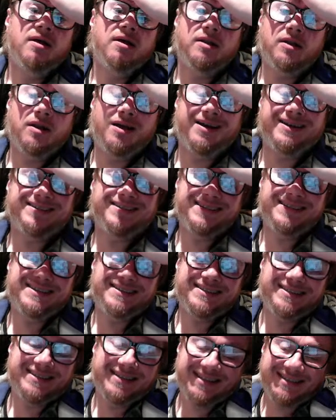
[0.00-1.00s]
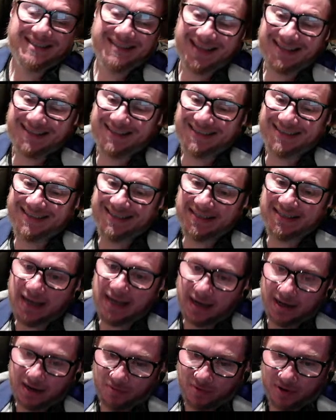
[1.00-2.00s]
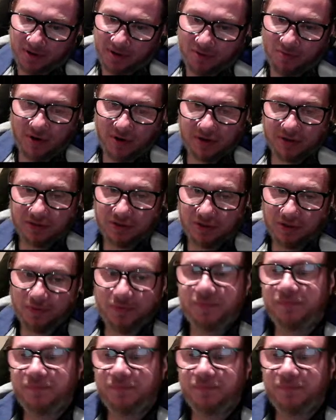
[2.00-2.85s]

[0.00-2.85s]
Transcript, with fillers: Knight c6, that's exactly what I wanna do.